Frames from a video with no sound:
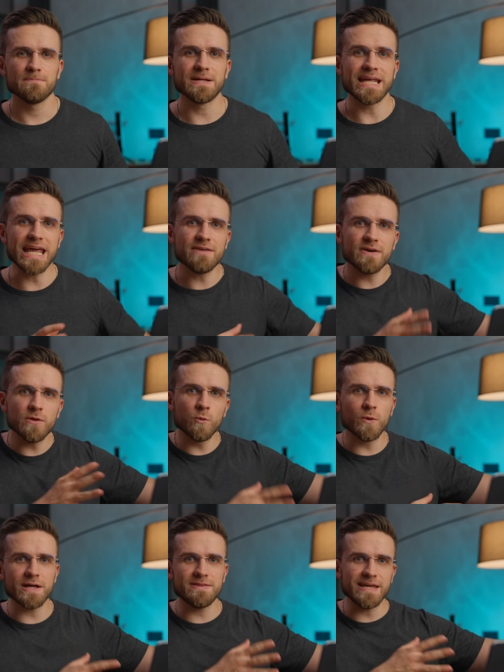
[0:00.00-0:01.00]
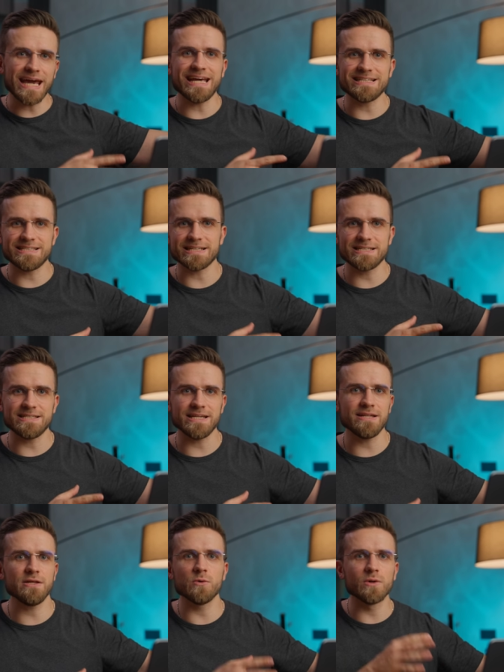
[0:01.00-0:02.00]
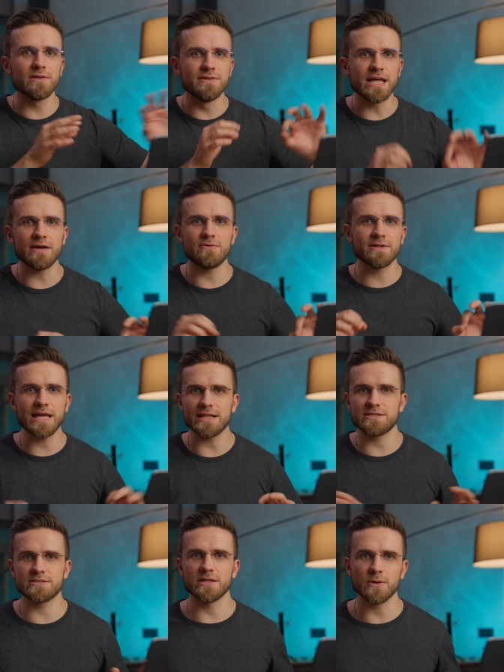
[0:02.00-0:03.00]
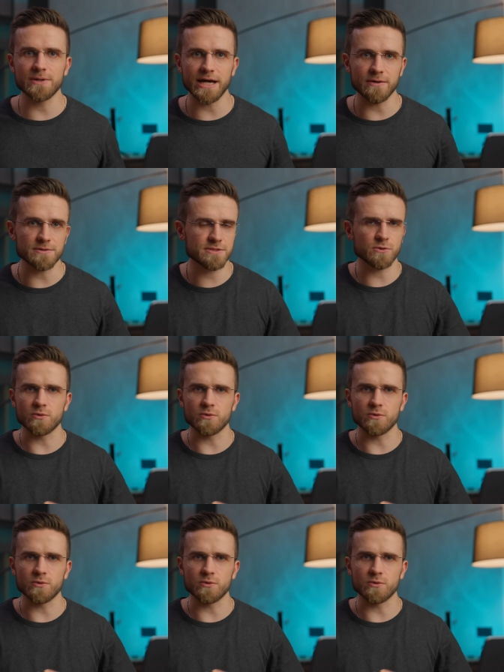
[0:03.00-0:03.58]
But even with the A16, you will never get slowdowns